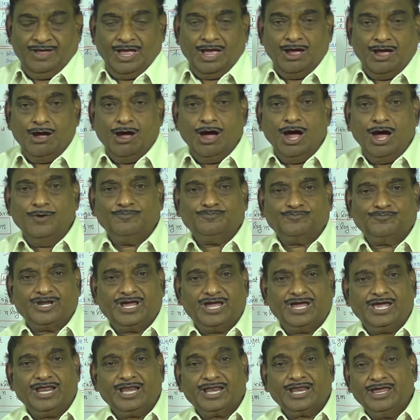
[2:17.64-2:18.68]

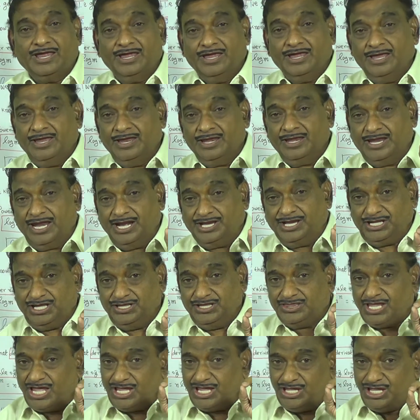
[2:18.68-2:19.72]
After
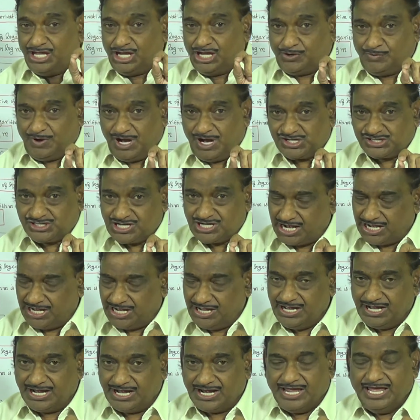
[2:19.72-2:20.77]
getting the
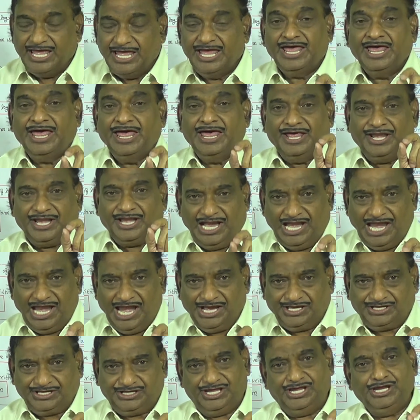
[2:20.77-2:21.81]
equation
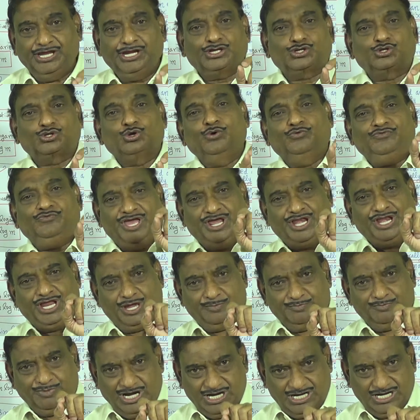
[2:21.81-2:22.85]
relating to
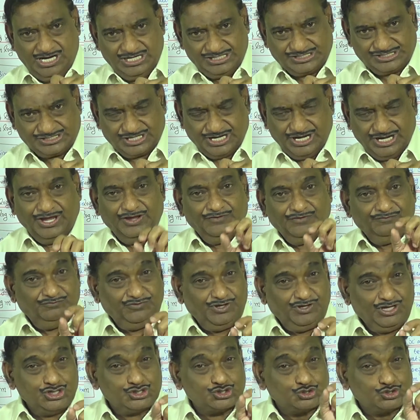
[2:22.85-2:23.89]
variables,
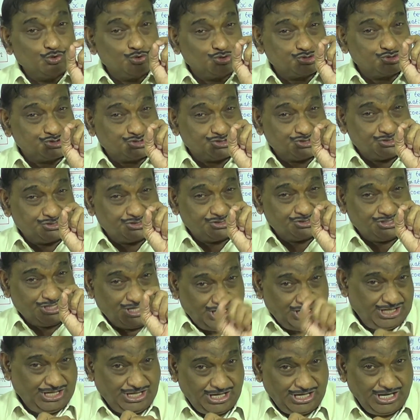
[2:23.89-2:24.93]
we should
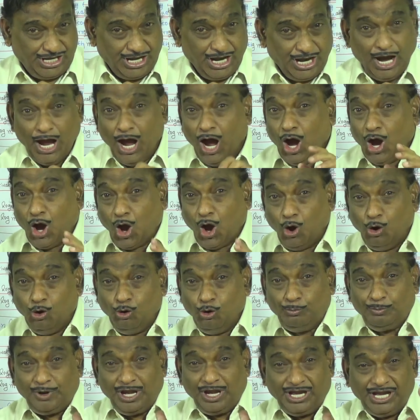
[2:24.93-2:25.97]
see how
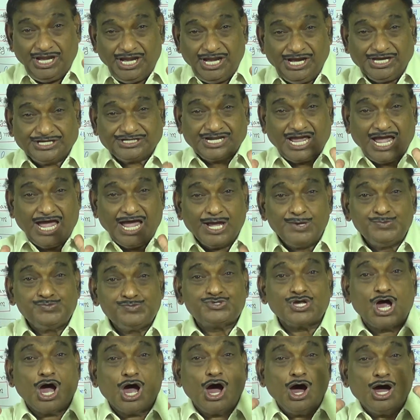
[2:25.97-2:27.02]
many terms
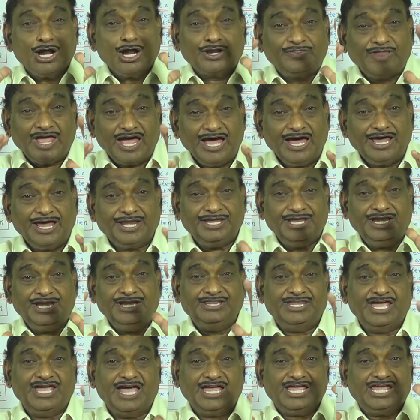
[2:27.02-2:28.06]
are there in
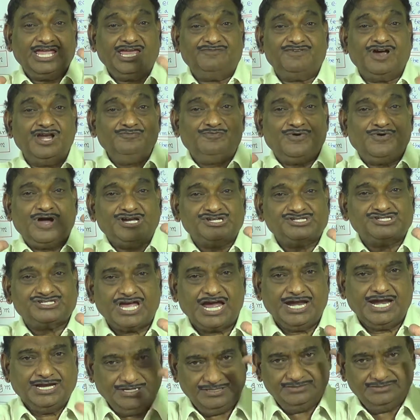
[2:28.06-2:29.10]
the given
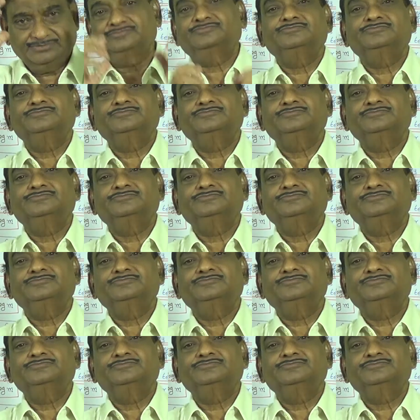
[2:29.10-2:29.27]
function.